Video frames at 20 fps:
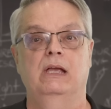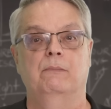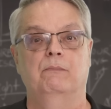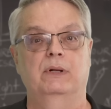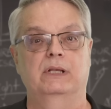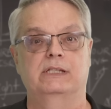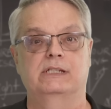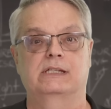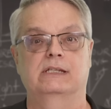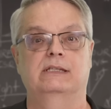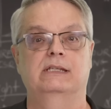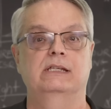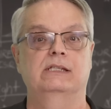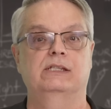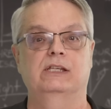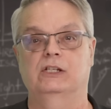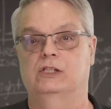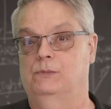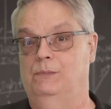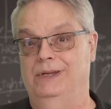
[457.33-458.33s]
But
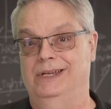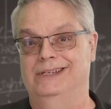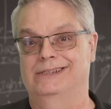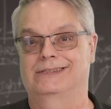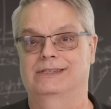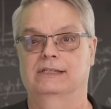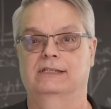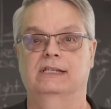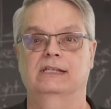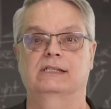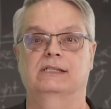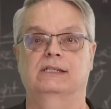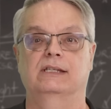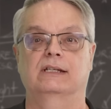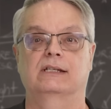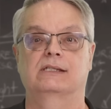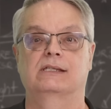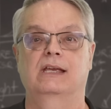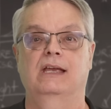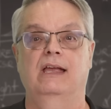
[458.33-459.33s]
statistics being
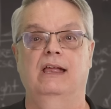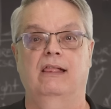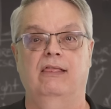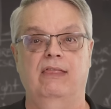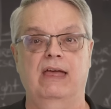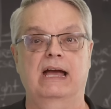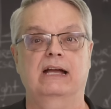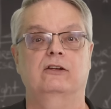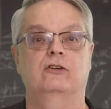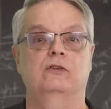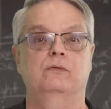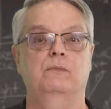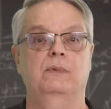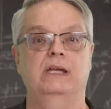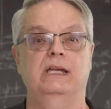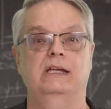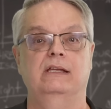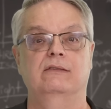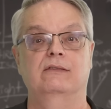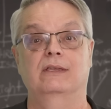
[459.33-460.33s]
statistics, that could
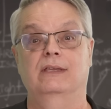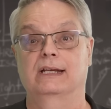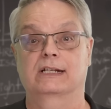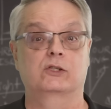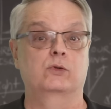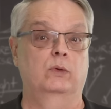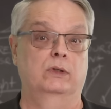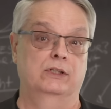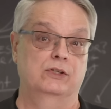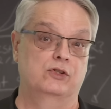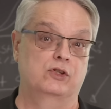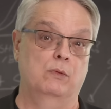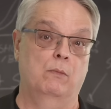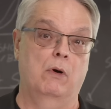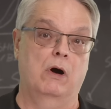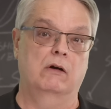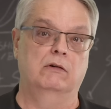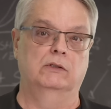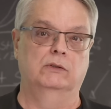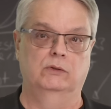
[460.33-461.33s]
mean the next one is
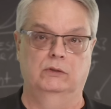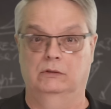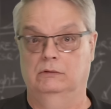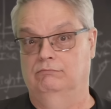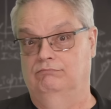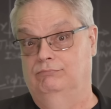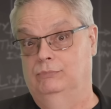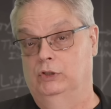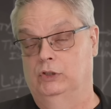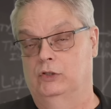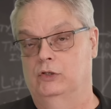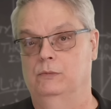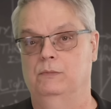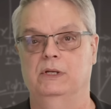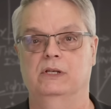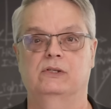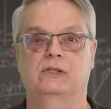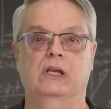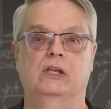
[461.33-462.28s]
tomorrow, or it could be a